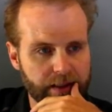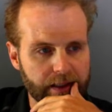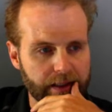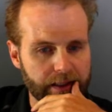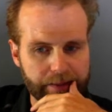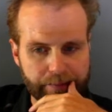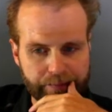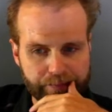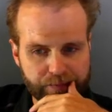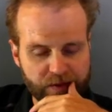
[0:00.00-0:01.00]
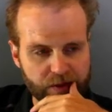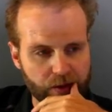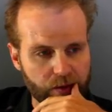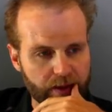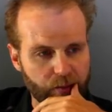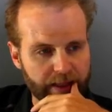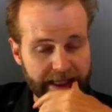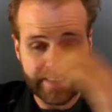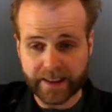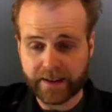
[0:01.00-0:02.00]
So what I
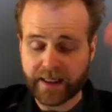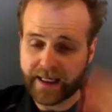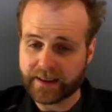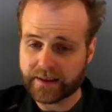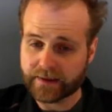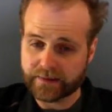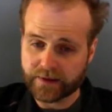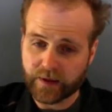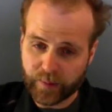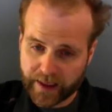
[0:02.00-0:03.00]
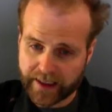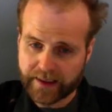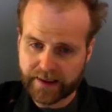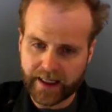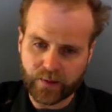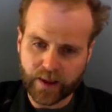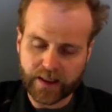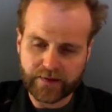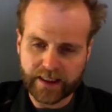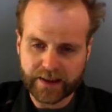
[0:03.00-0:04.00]
did, I had the applying a sine
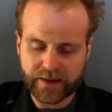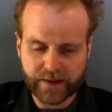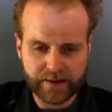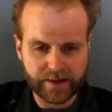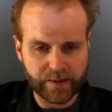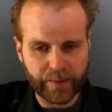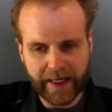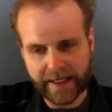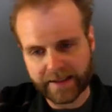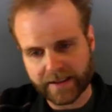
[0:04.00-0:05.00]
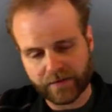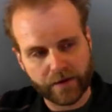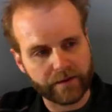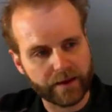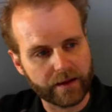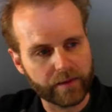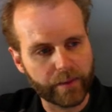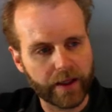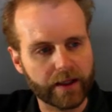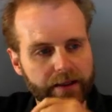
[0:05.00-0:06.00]
wave, and I just biased everything
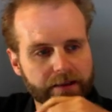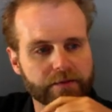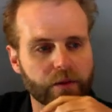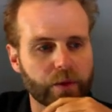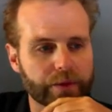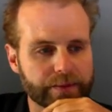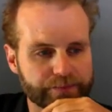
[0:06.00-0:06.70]
by a volt.